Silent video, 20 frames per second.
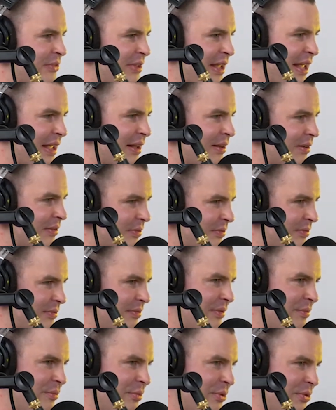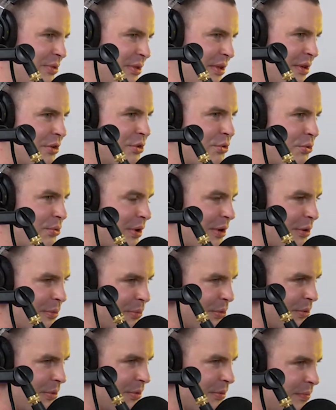hand with
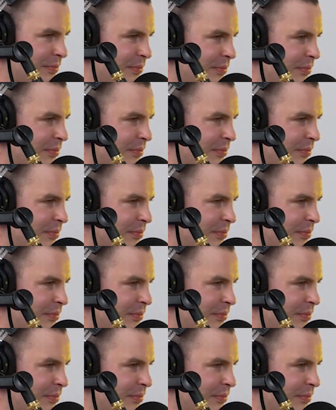incredible